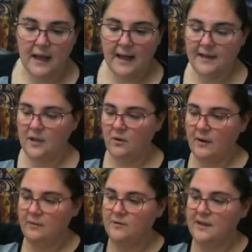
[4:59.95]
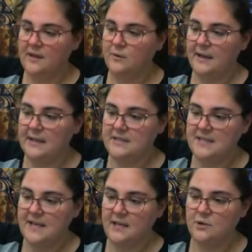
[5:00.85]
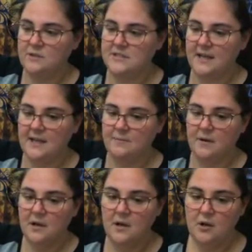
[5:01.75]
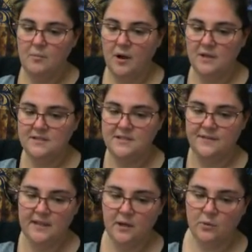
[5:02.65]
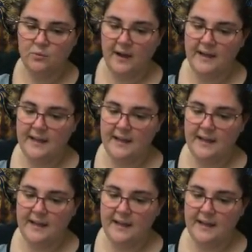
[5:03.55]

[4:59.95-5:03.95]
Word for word: I know I wrote that quick. Take your time, pause the video, write